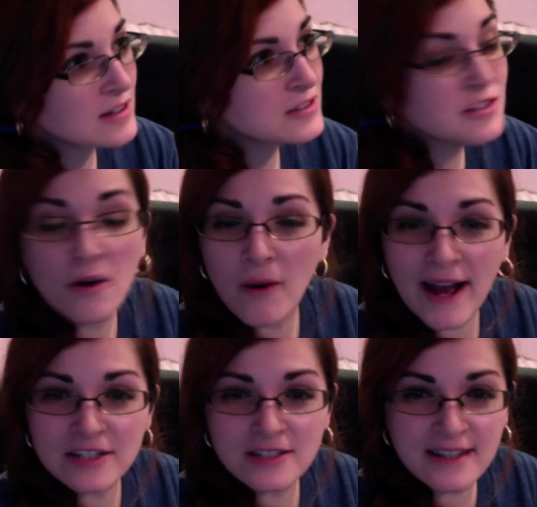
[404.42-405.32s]
No,
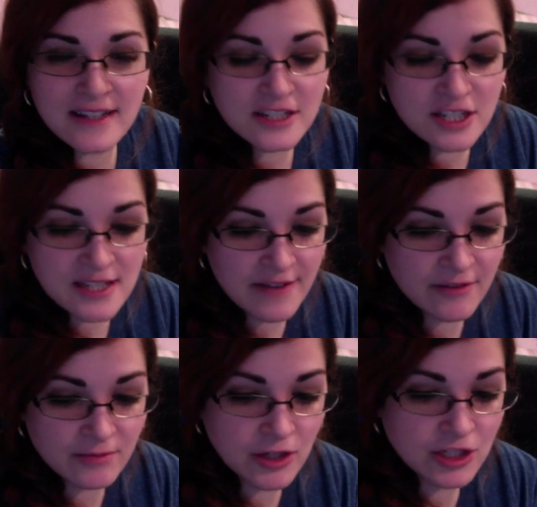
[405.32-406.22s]
actually, I think I just have
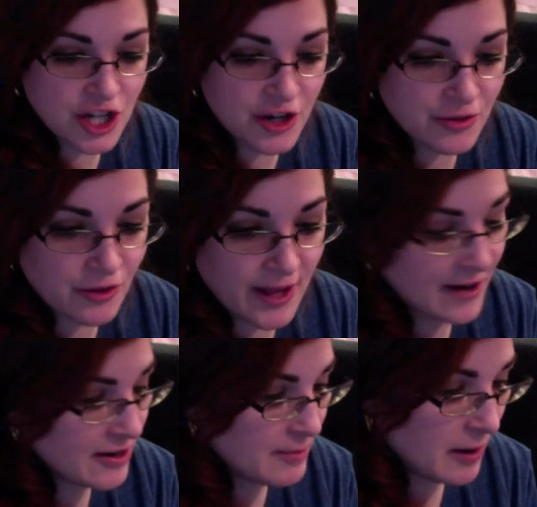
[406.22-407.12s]
a, a general Harry